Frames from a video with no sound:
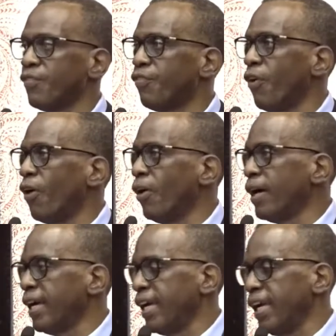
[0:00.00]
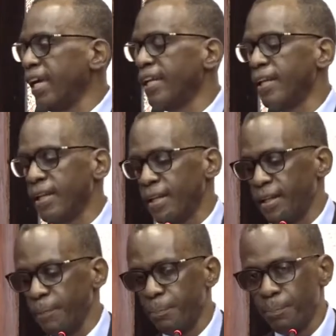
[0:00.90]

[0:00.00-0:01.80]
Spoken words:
for in the